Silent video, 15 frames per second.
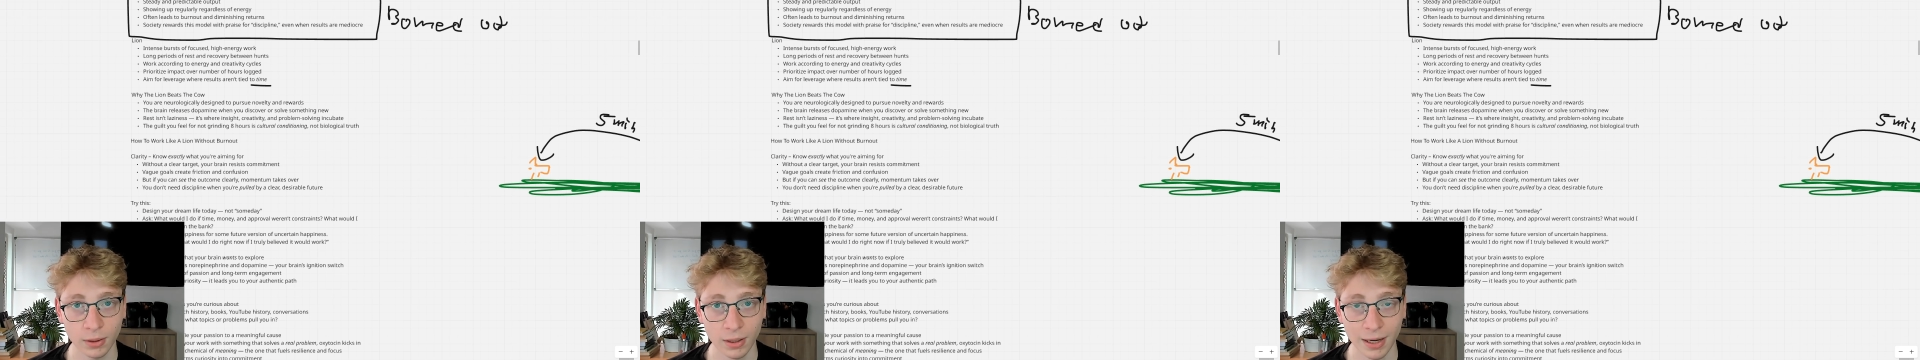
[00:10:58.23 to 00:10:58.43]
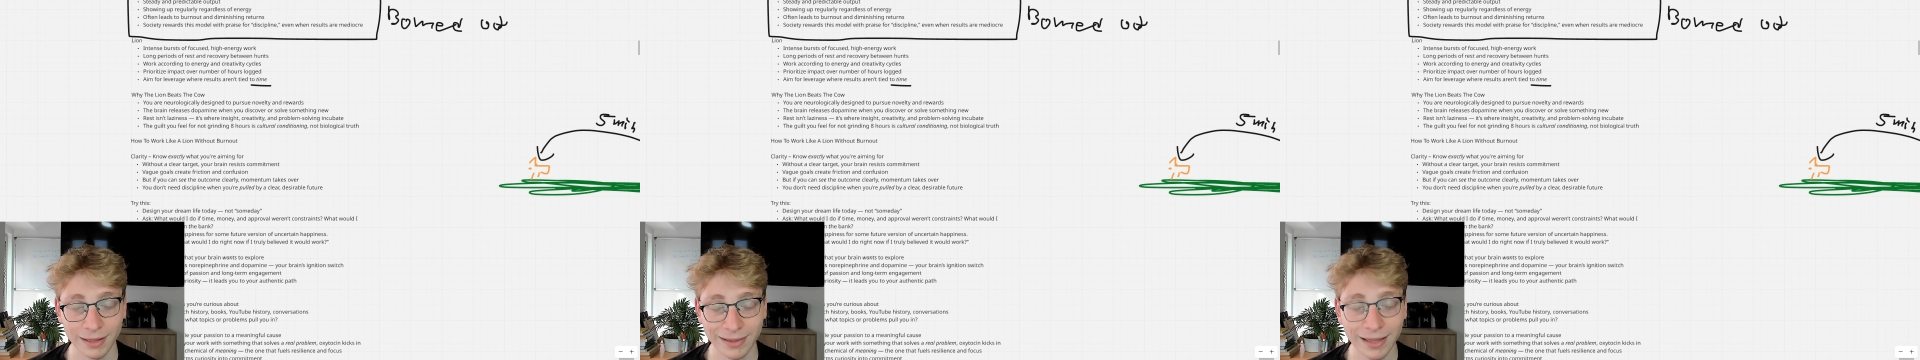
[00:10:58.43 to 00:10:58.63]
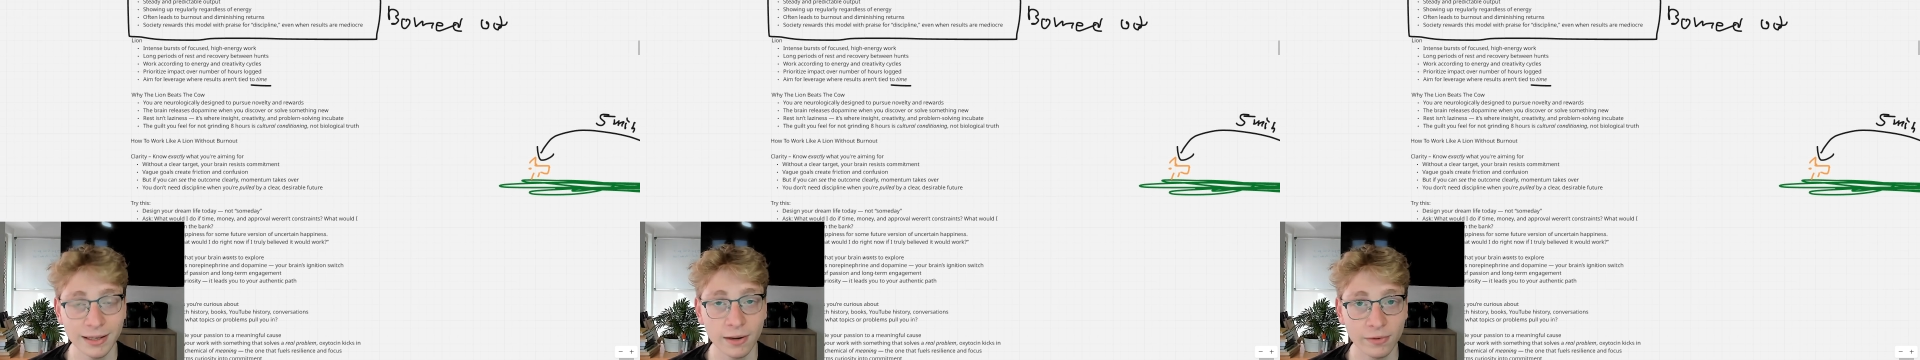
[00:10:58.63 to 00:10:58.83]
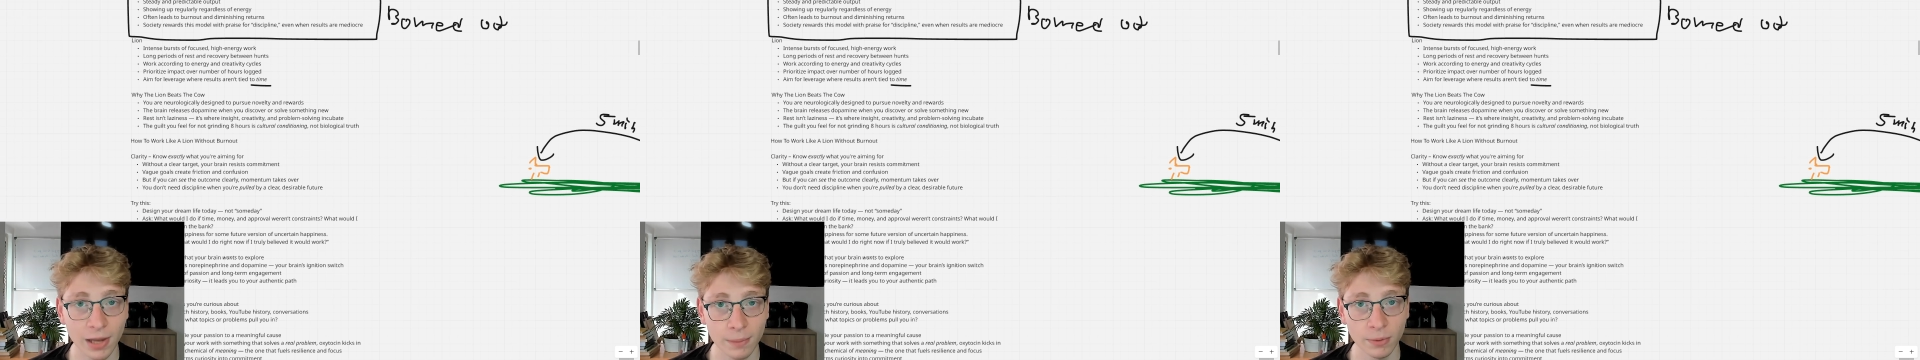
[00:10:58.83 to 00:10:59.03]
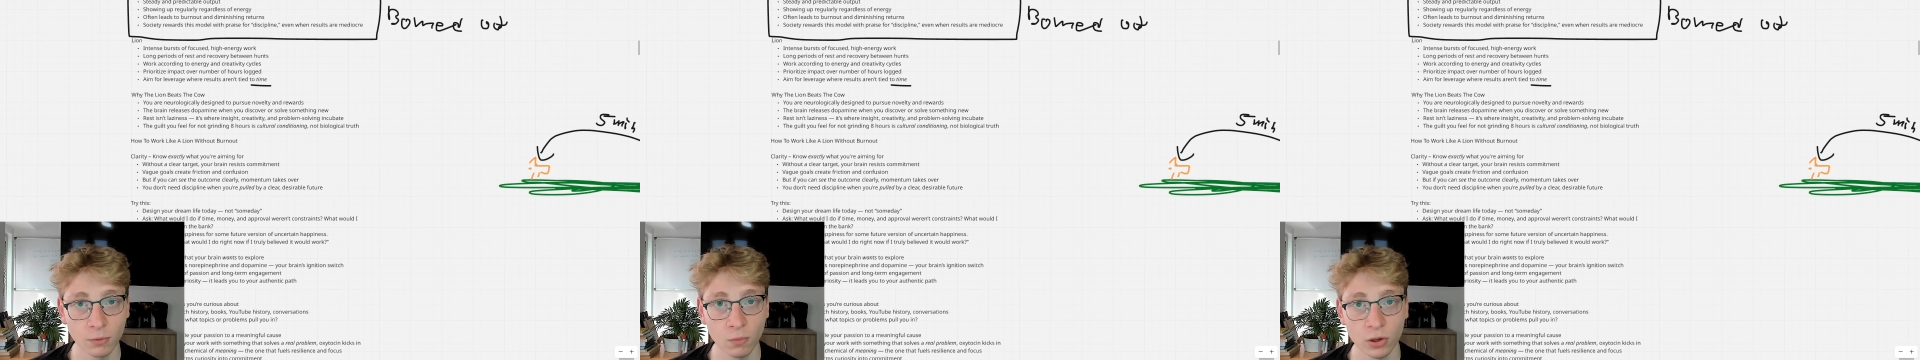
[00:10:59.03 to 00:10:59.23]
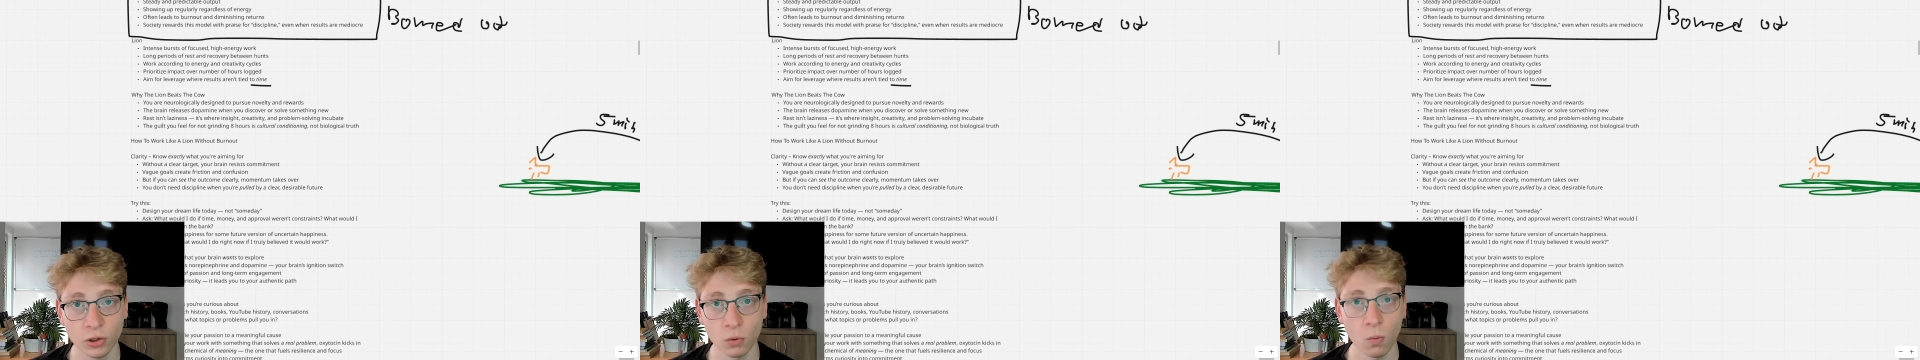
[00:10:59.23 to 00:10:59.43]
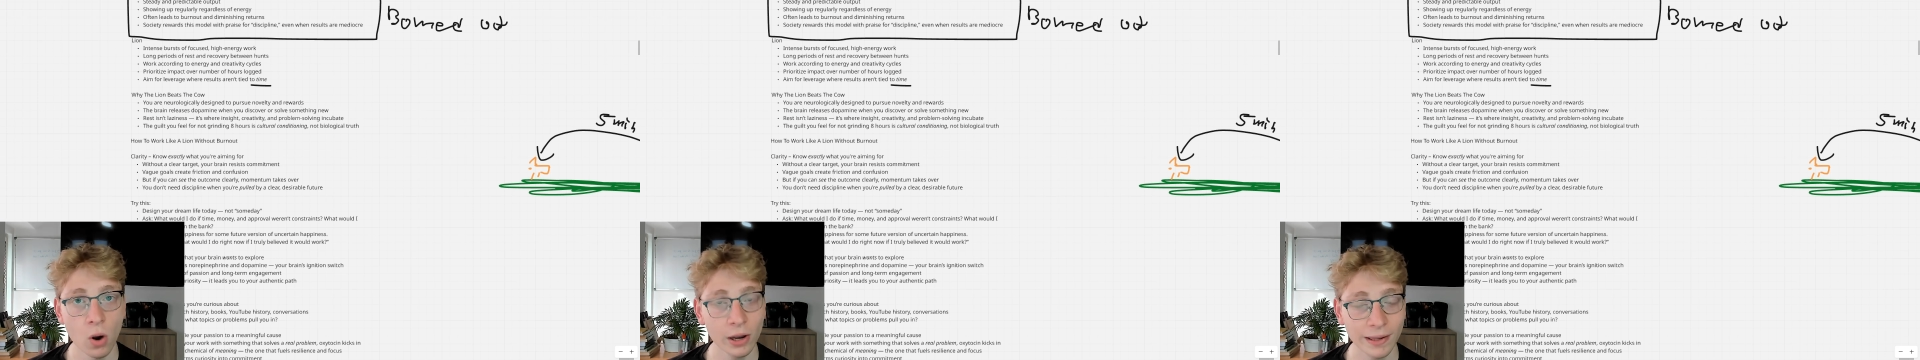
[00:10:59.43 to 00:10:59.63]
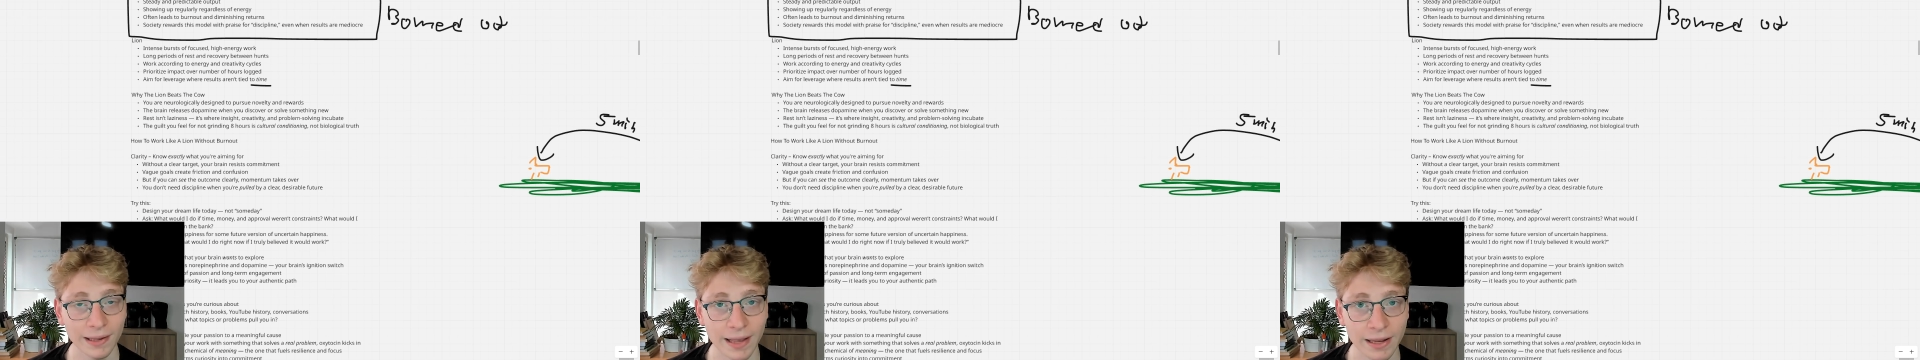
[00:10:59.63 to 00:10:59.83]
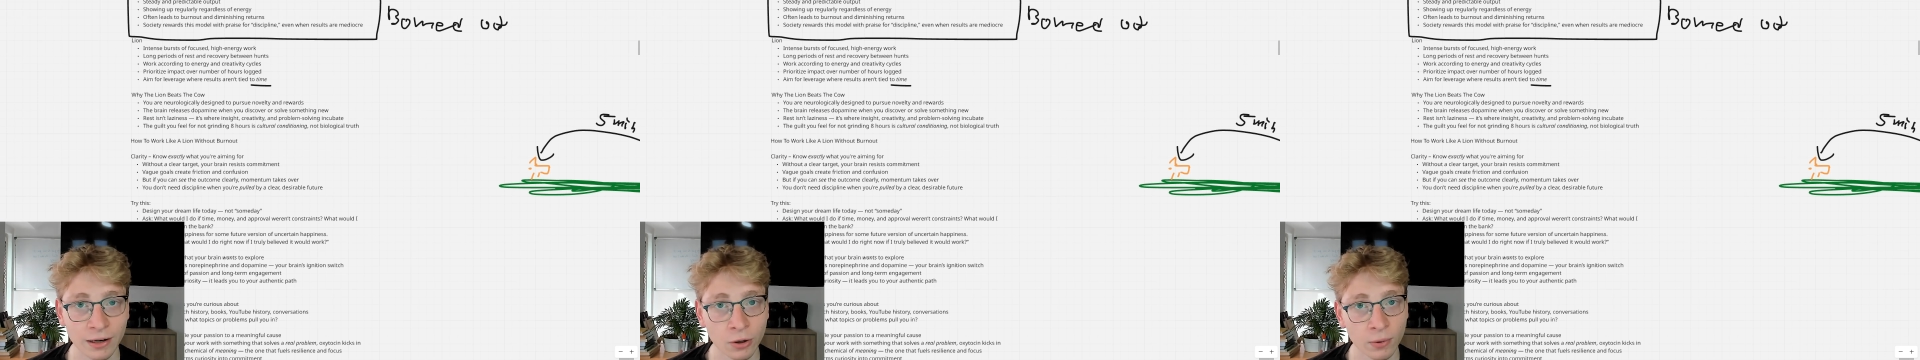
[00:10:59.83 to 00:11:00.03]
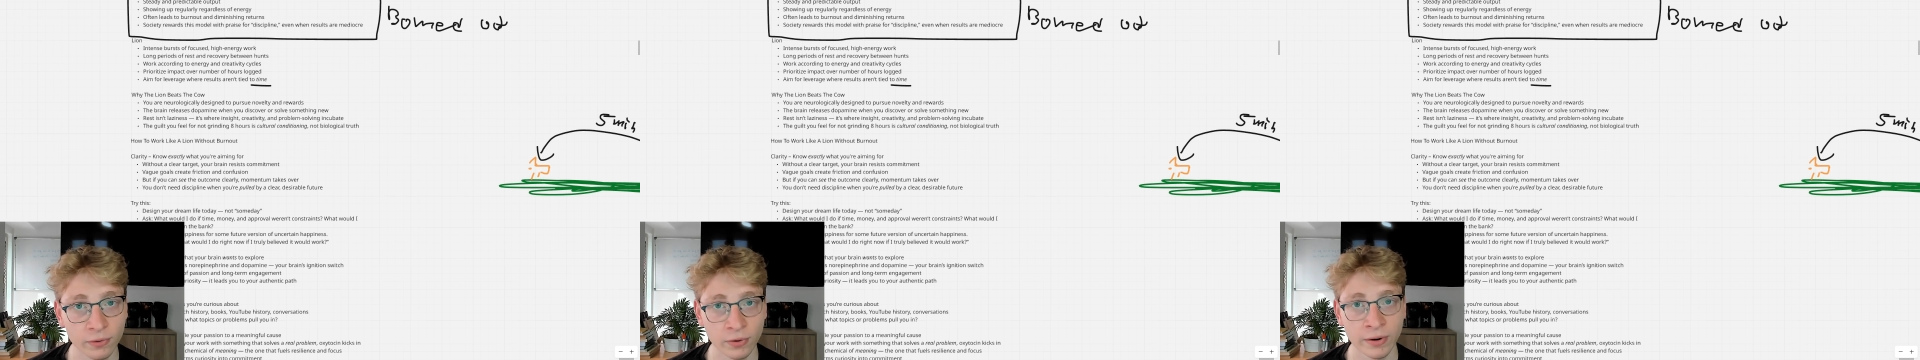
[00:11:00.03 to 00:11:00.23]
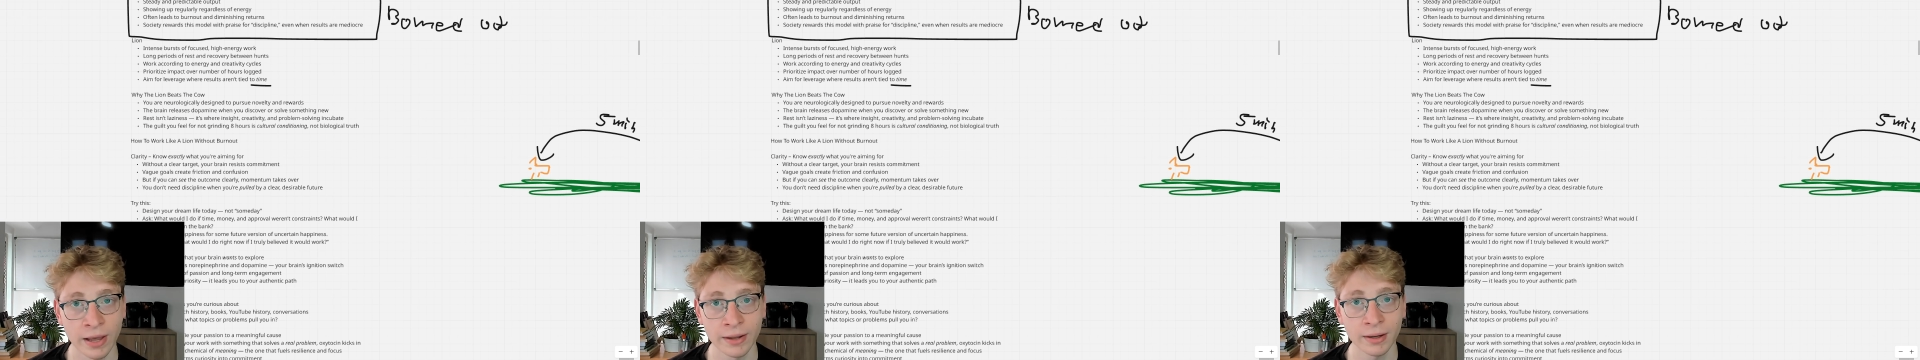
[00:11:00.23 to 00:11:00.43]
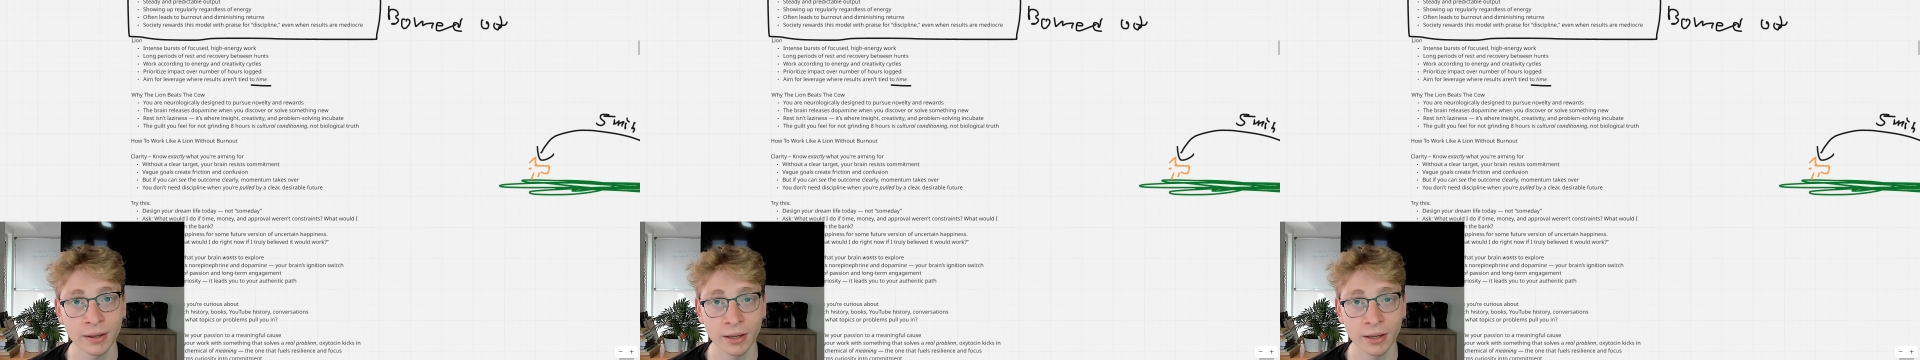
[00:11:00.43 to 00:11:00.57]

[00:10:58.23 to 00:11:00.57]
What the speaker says: And that doesn't happen when you're working 8 hours a day.